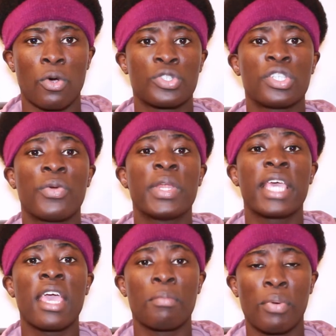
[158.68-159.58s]

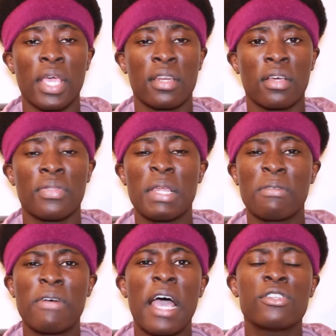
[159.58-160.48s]
considering getting pregnant,
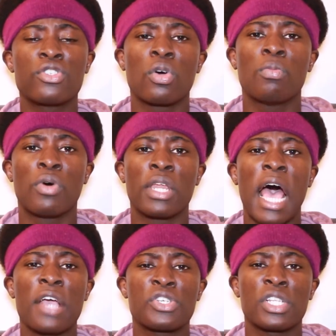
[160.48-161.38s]
then find someone
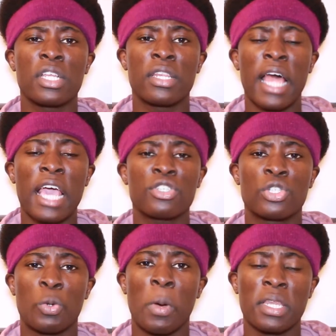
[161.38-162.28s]
that actually
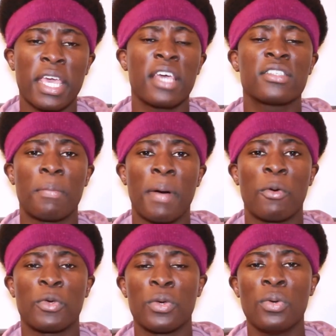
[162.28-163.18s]
likes you and cares
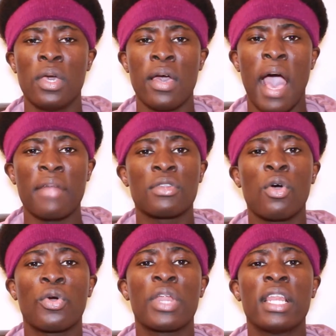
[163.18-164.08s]
about you, and they're
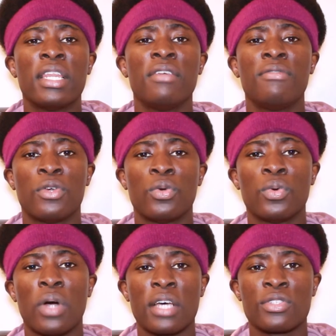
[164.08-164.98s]
not gonna leave
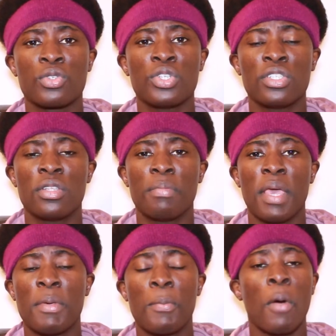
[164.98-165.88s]
you as soon as the
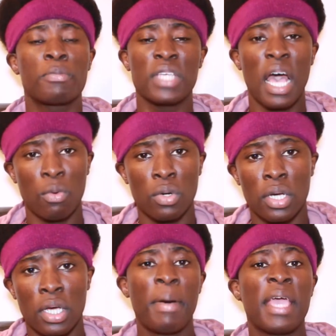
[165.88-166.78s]
baby pops
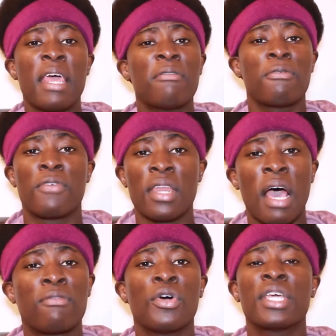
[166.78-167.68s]
out. But in everything,
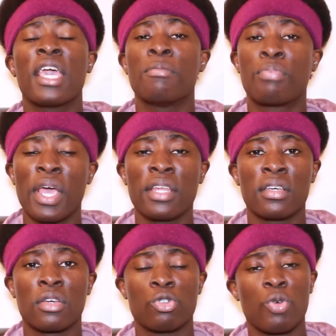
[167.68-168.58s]
avoid getting
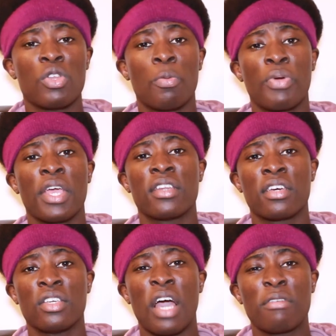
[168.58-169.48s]
pregnant, because when you're
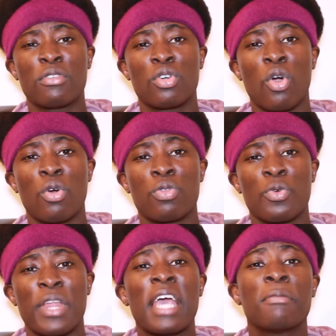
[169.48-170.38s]
pregnant, you have to go
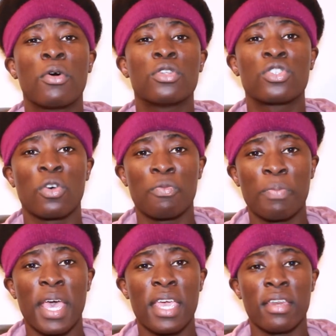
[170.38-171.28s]
through 9 months of
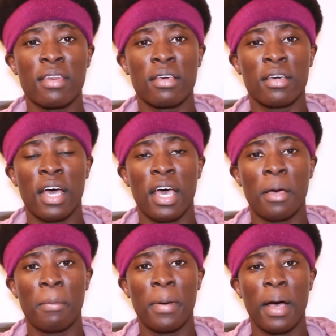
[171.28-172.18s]
pain,
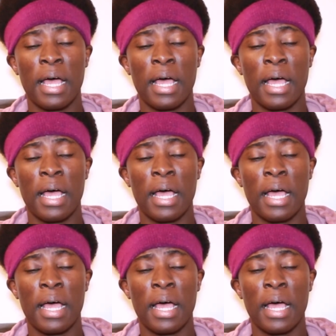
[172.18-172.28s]
and